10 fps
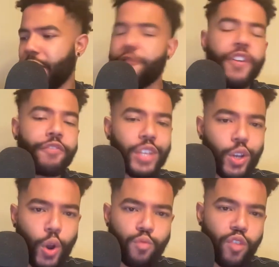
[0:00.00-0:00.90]
15
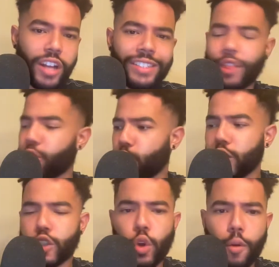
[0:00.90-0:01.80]
home runs, and 30
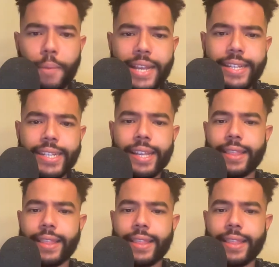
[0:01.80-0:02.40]
stolen bases,